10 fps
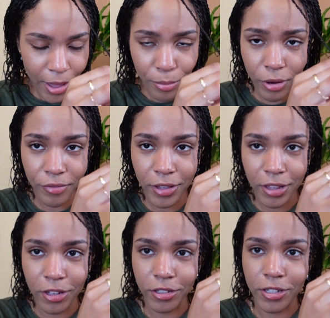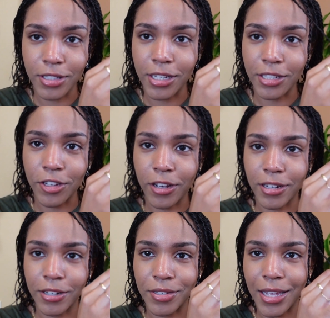I briefly looked on TikTok
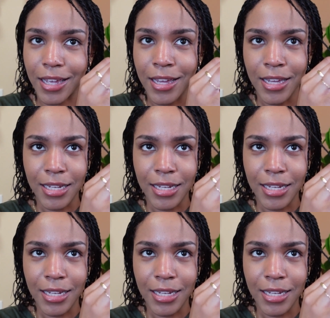and I was like,